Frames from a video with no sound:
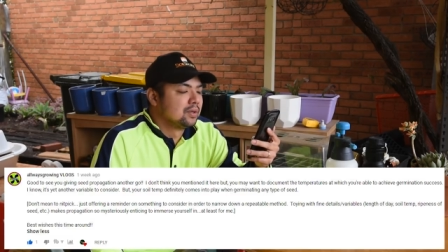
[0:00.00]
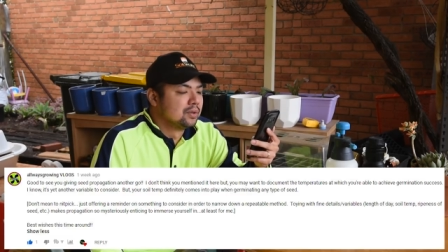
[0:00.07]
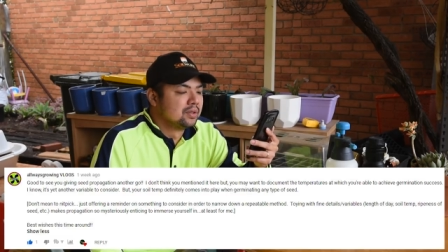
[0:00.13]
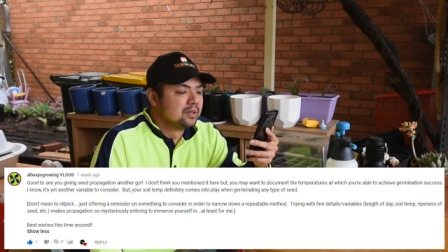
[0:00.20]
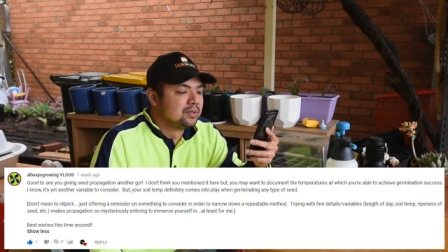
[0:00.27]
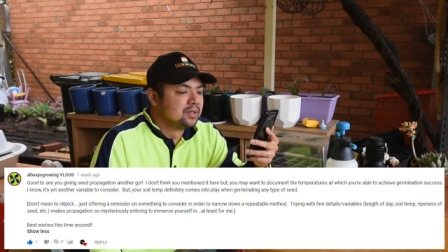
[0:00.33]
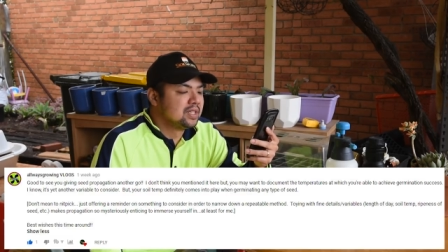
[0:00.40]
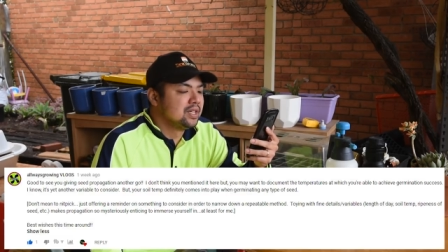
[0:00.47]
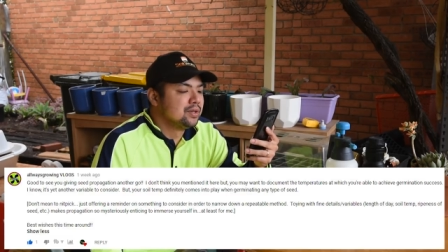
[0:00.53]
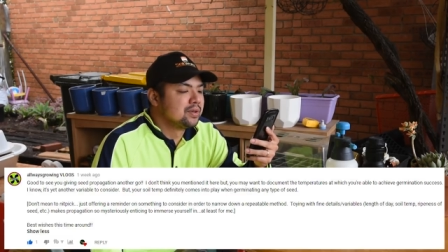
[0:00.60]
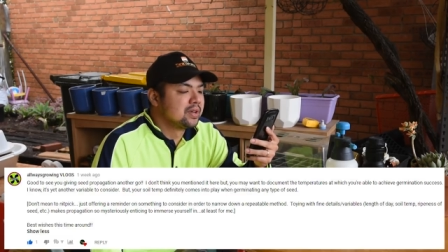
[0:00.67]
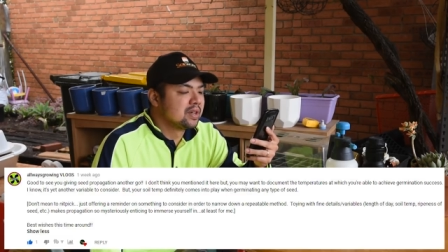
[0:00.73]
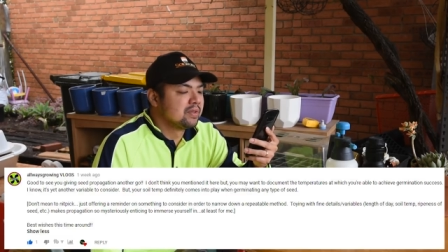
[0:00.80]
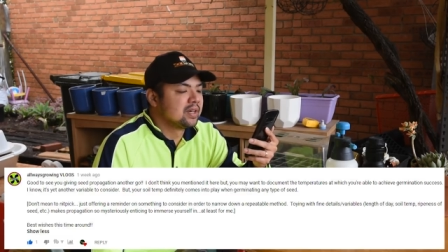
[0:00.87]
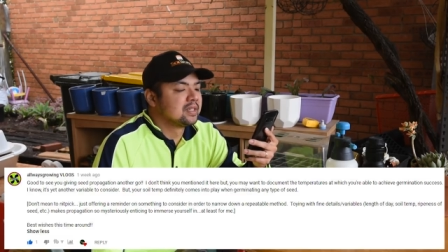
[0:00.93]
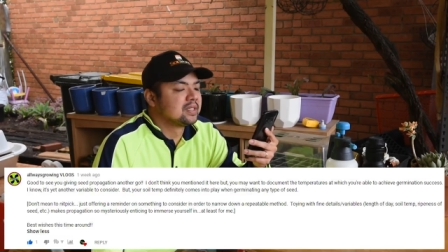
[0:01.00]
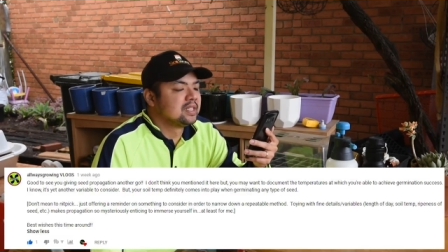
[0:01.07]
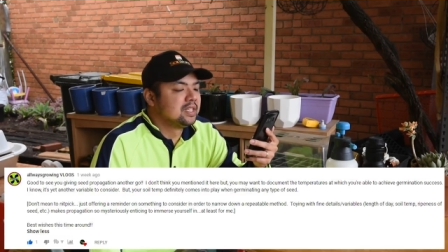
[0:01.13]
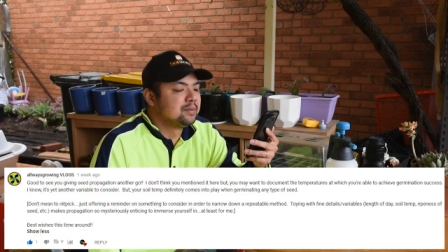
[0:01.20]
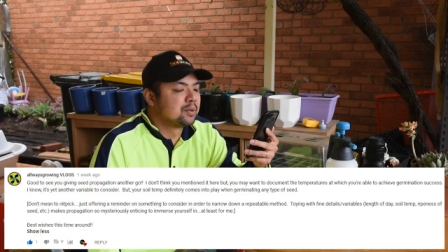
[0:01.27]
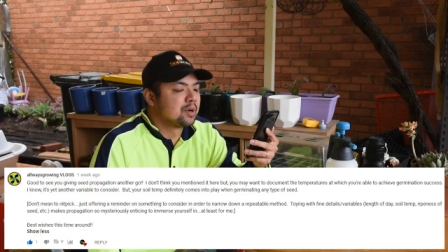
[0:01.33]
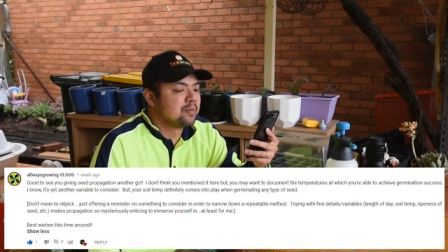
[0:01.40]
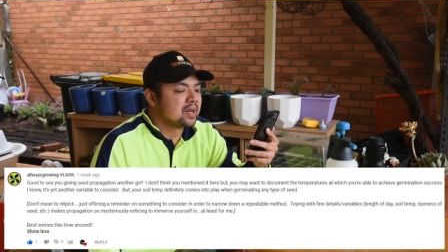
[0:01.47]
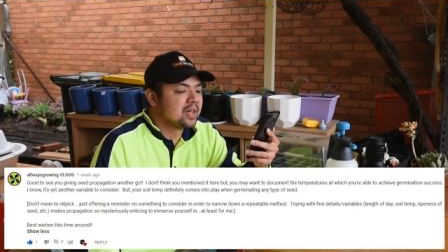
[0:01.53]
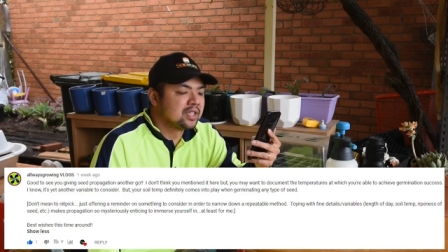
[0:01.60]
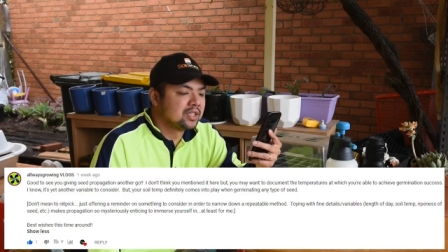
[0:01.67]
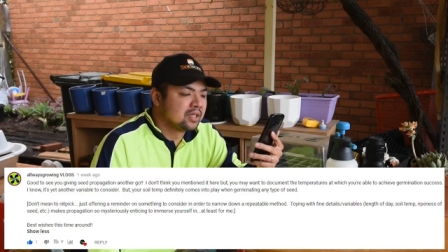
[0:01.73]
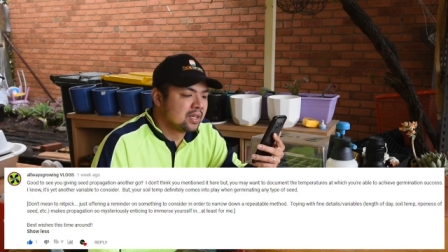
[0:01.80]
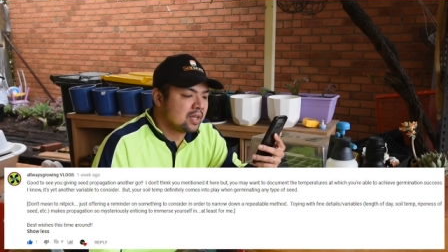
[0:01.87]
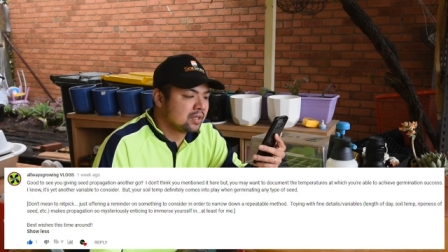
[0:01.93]
Good to see you giving seed
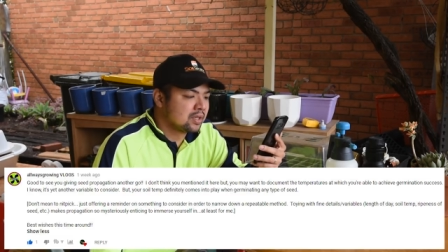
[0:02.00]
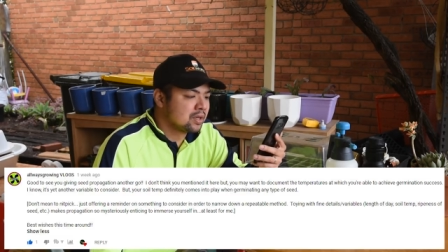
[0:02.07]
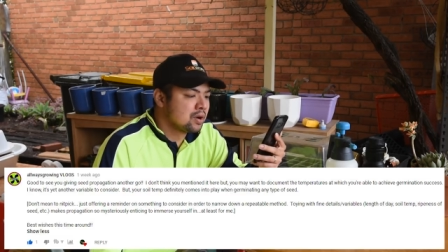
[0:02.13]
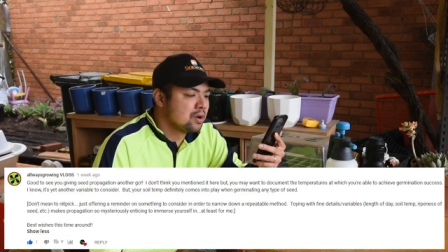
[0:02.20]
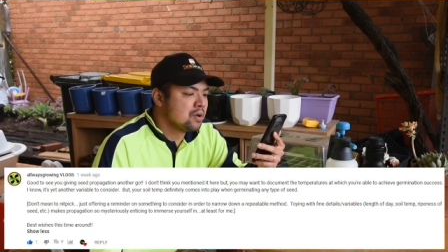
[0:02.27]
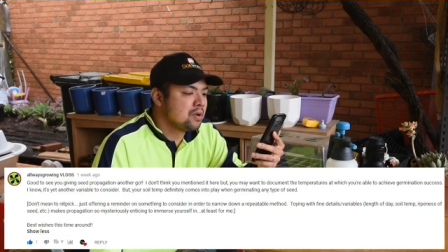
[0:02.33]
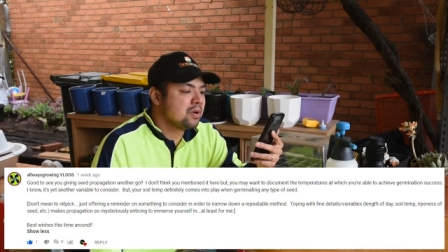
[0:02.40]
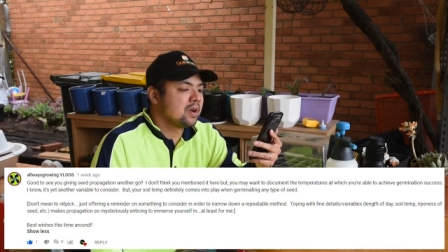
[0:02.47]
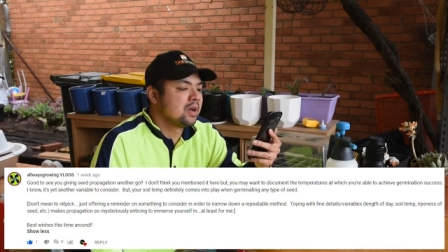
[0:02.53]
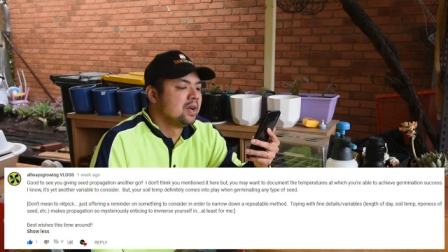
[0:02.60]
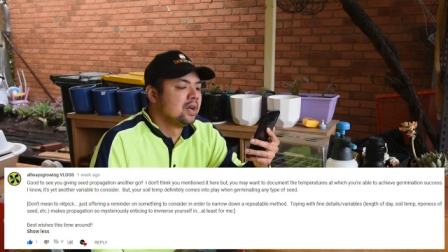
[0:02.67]
propagation another go.